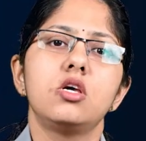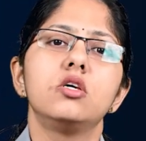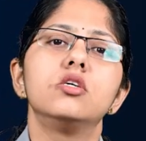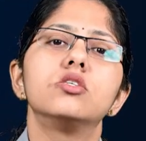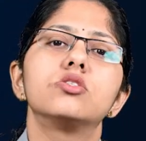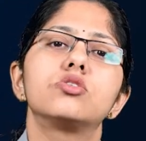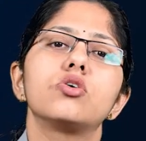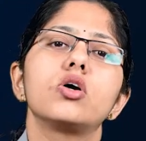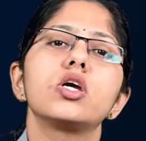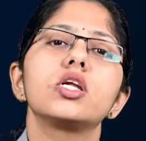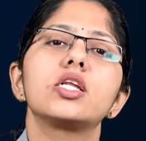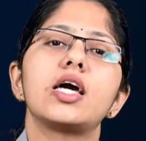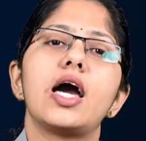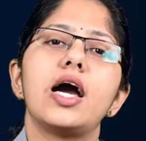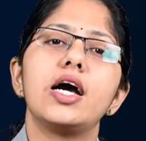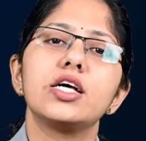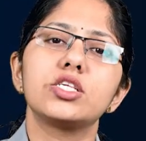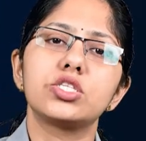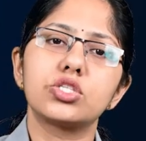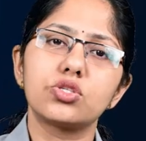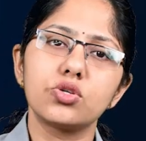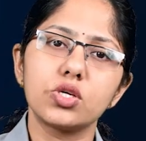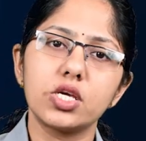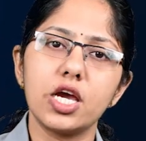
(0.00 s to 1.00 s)
so it
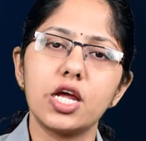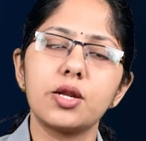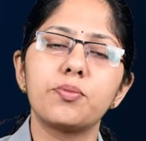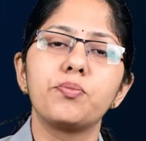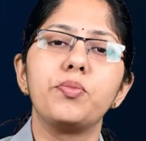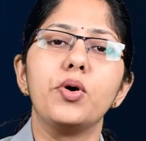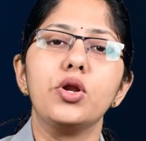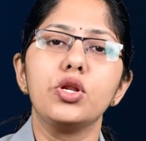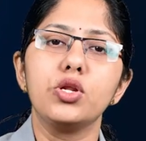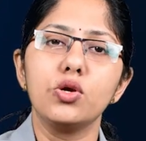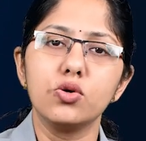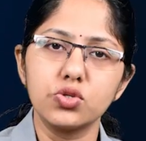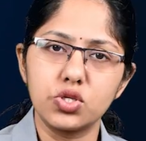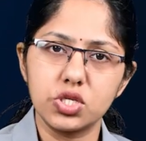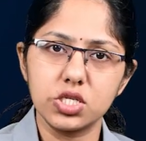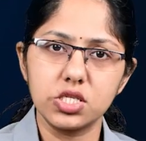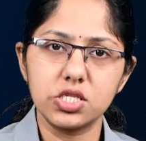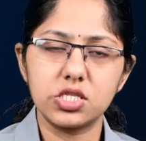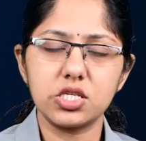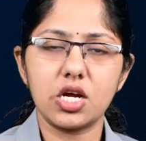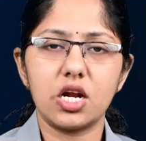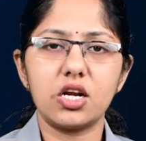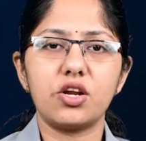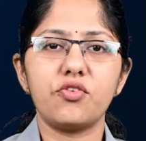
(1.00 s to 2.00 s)
has to get pollution
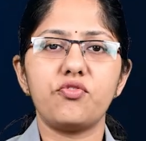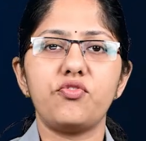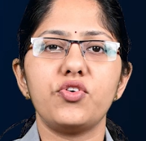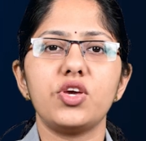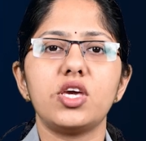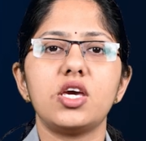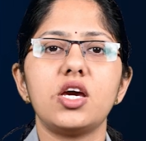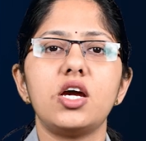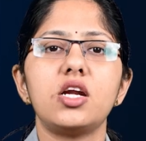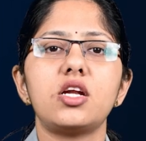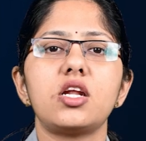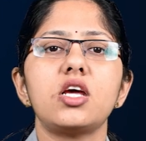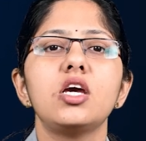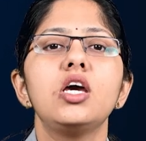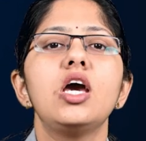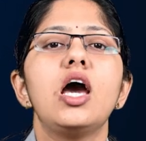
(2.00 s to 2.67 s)
certificate